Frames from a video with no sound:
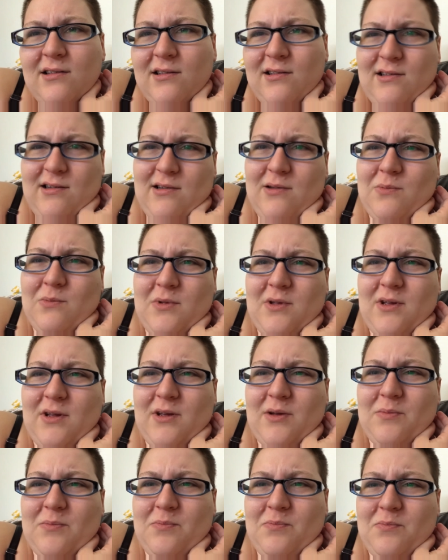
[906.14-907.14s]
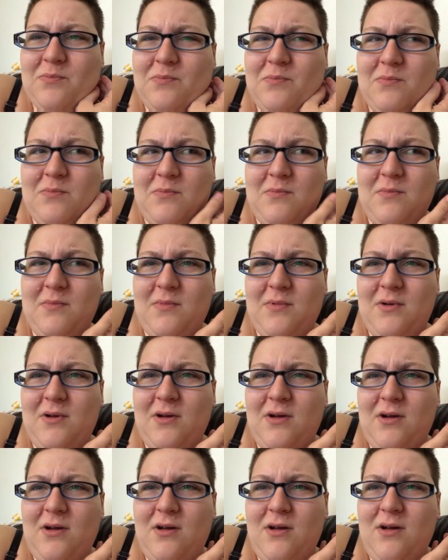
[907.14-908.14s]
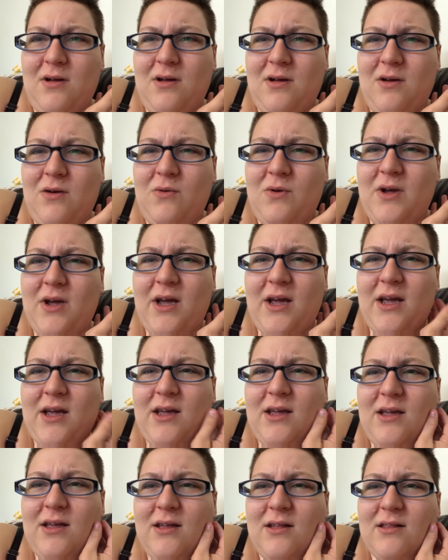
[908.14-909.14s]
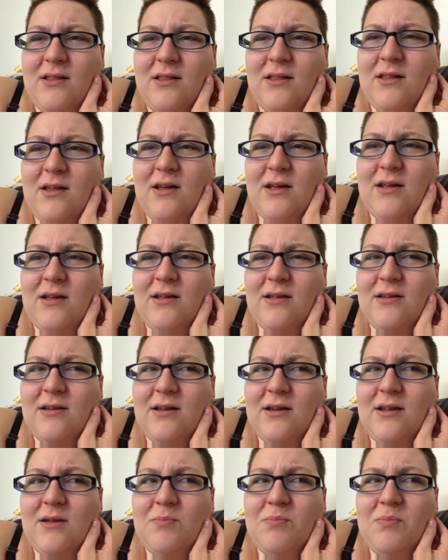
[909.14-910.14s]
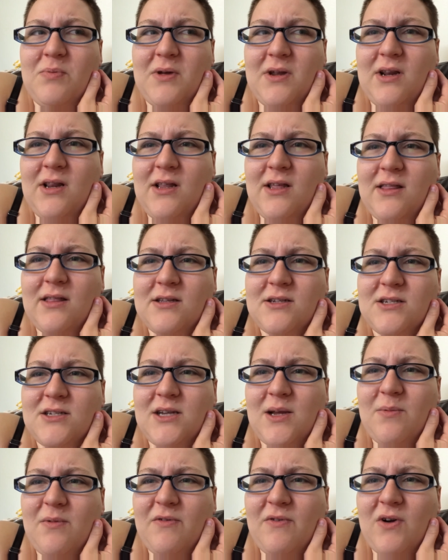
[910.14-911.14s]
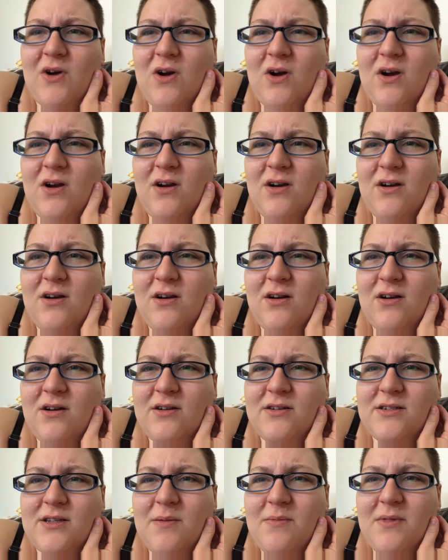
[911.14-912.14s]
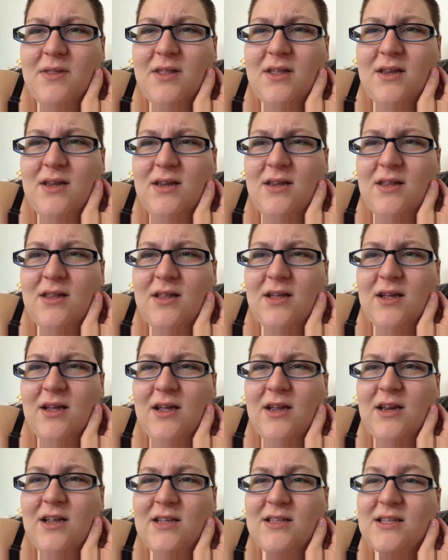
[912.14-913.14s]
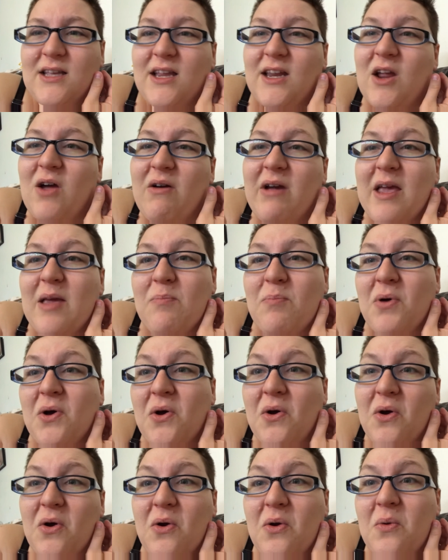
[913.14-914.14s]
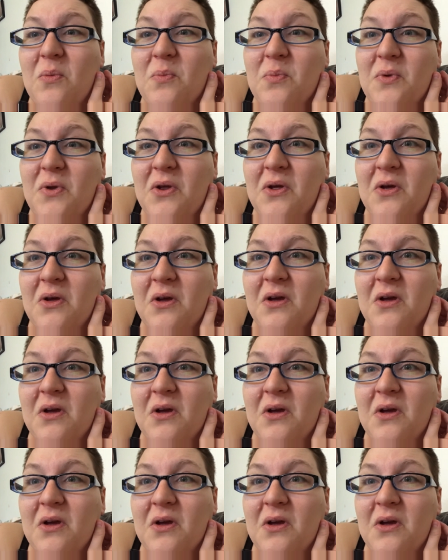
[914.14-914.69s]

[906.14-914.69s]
And I'm like, okay, like, did he piddle in the shape of a heart or something? Like, and he's like, no, he pooped.